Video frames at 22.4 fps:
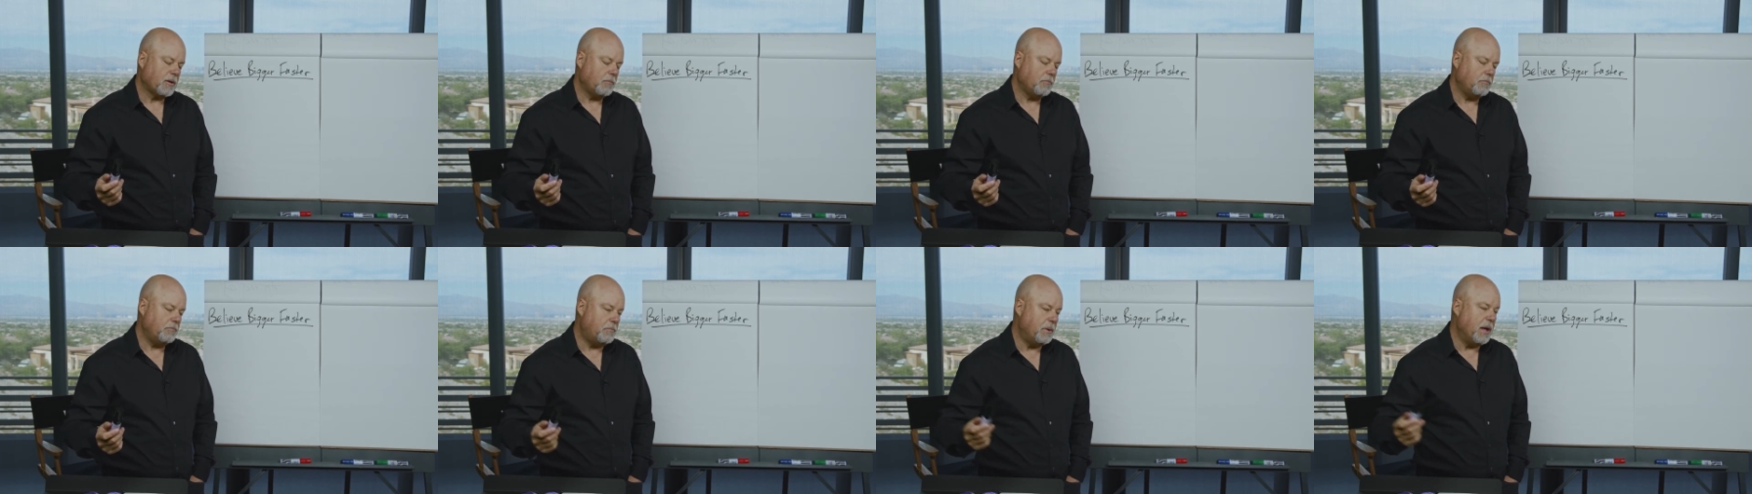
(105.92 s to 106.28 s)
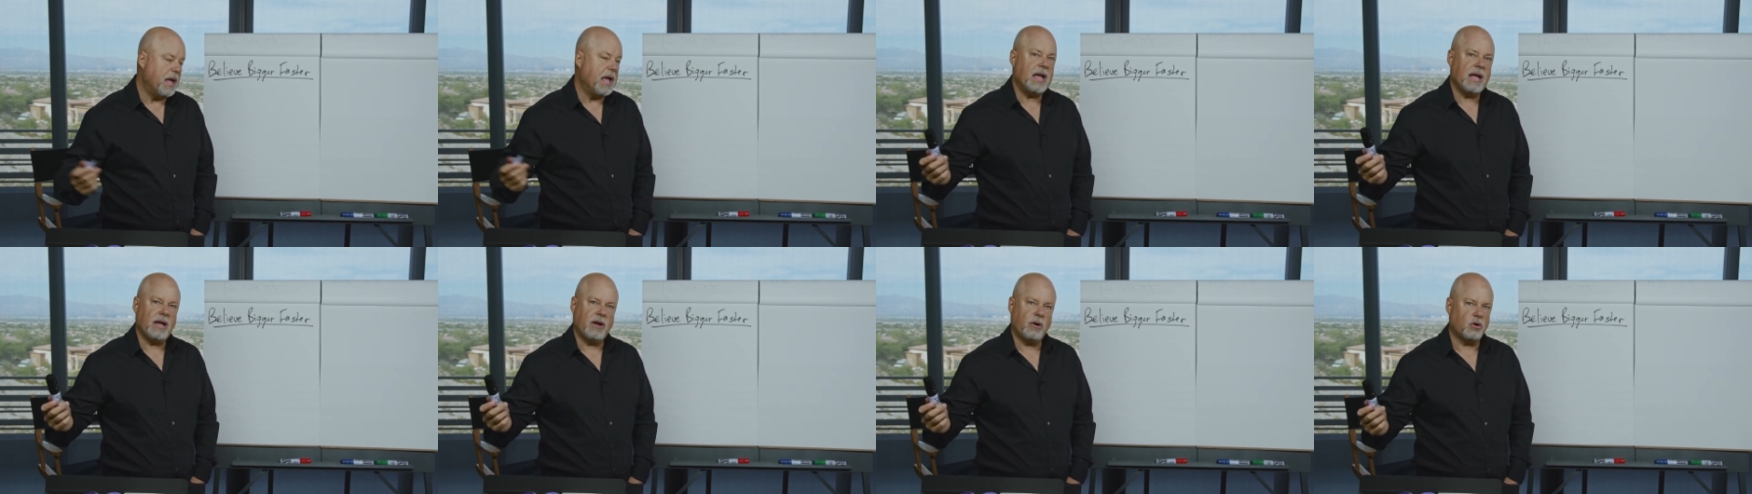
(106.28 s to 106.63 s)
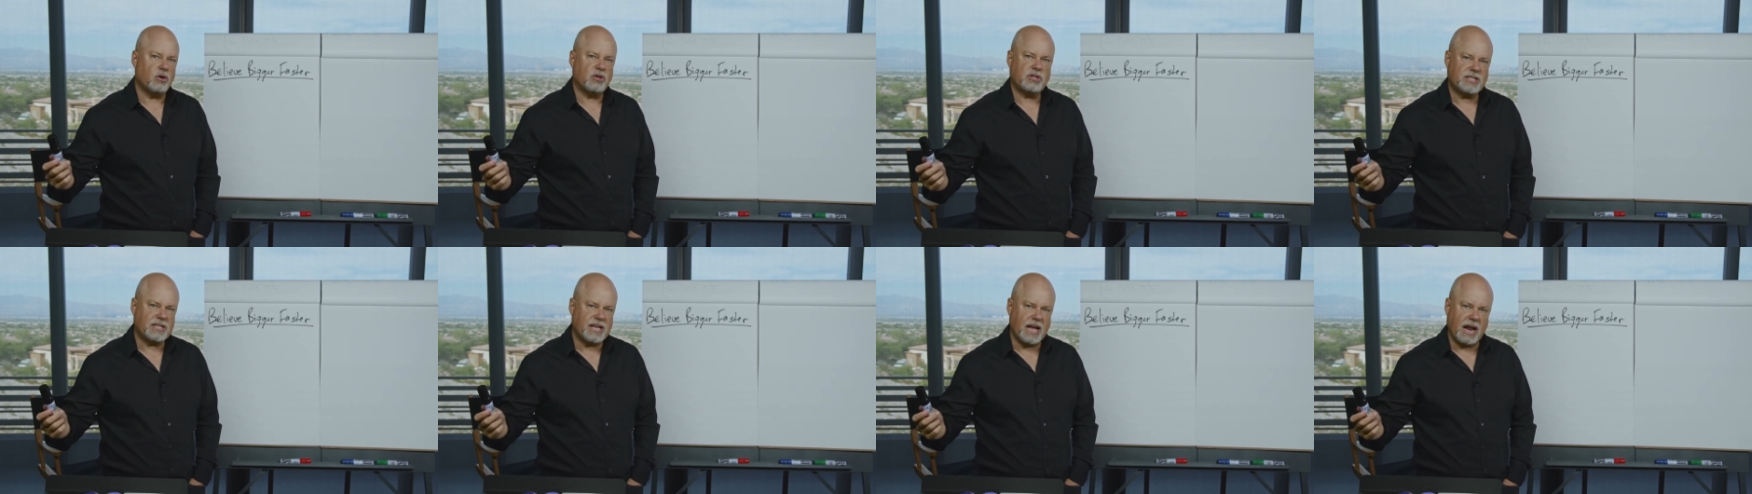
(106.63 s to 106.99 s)
big or
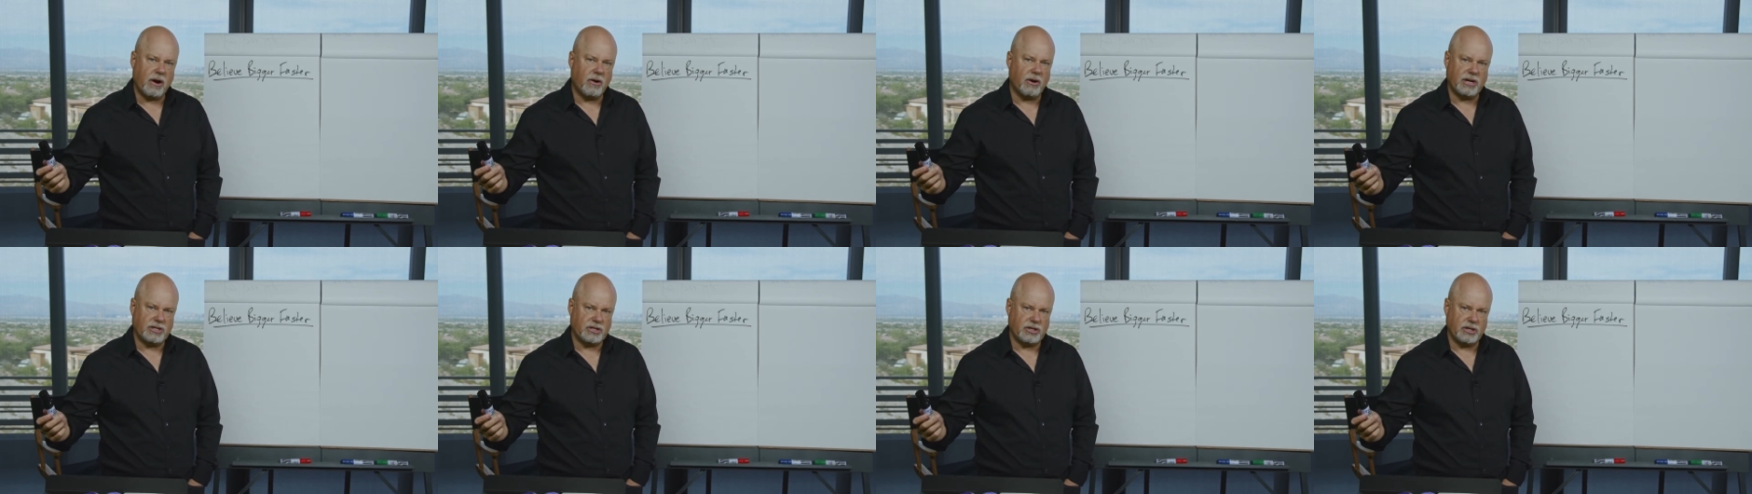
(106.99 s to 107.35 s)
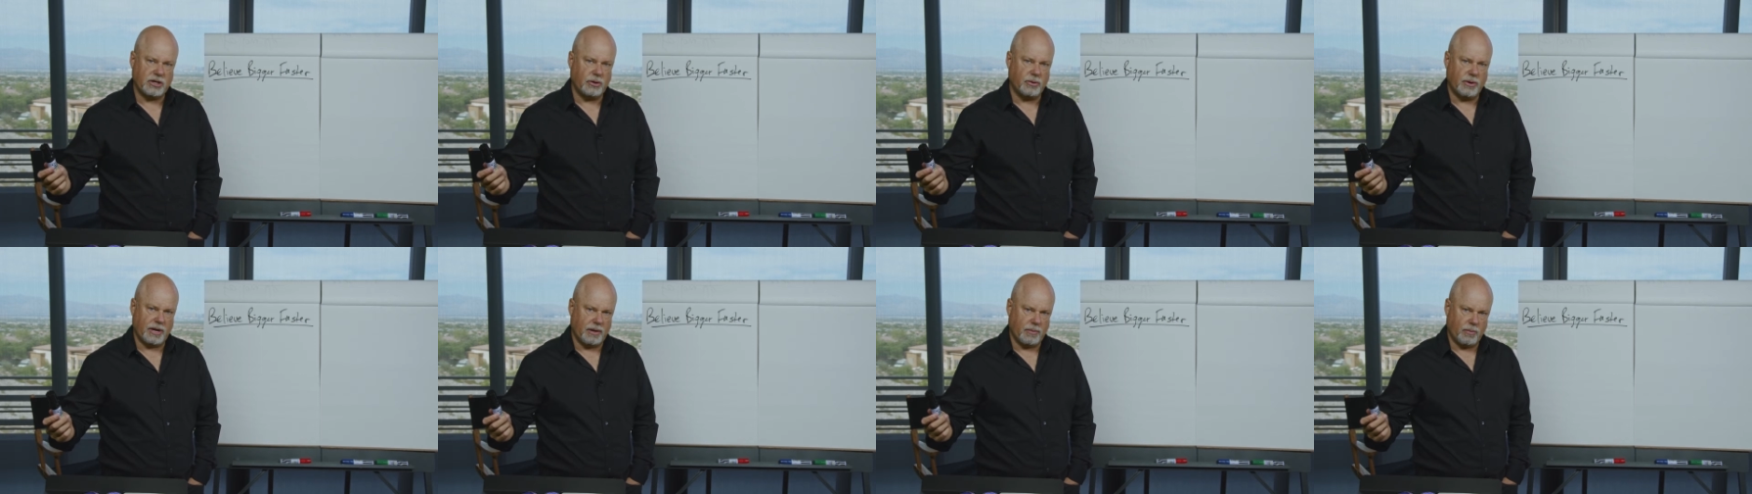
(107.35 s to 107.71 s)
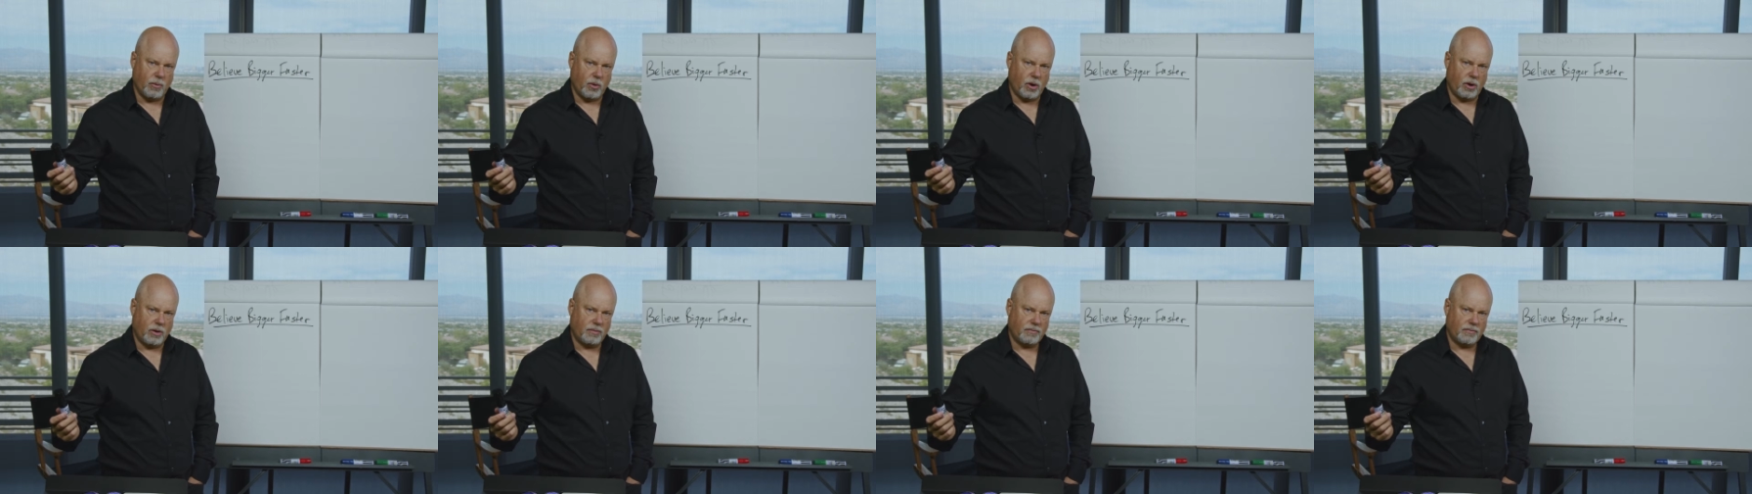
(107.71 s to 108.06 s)
scary to you
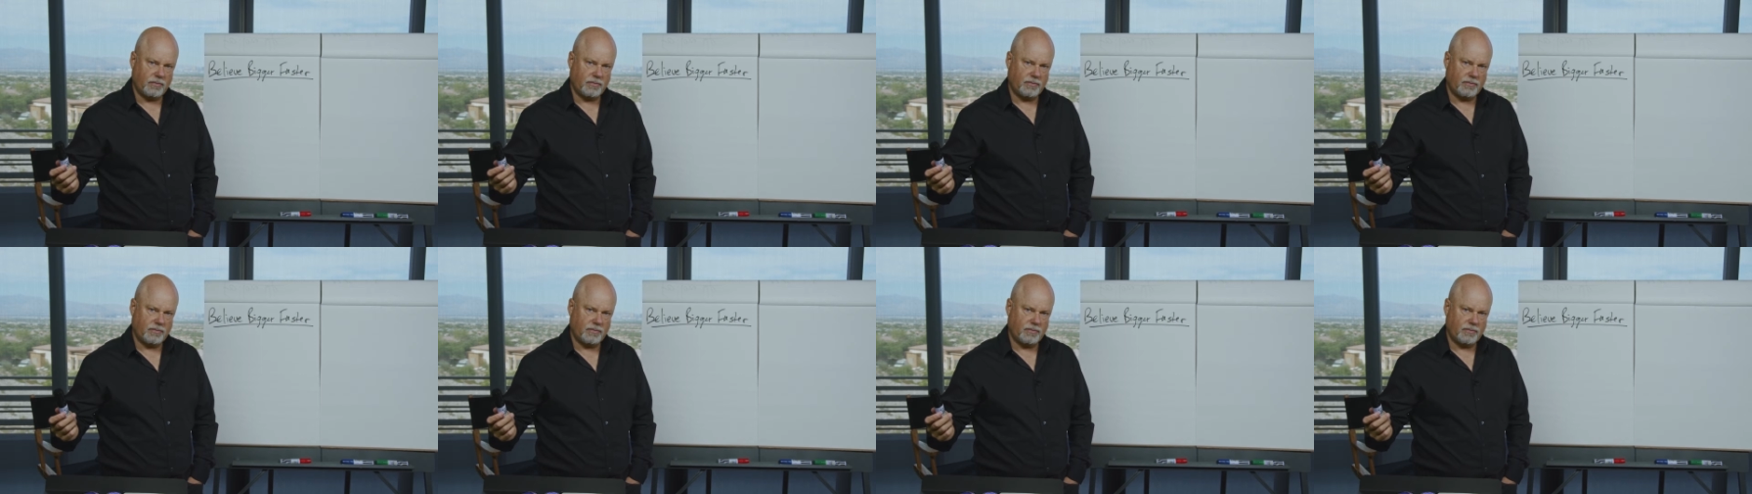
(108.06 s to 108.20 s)
anymore.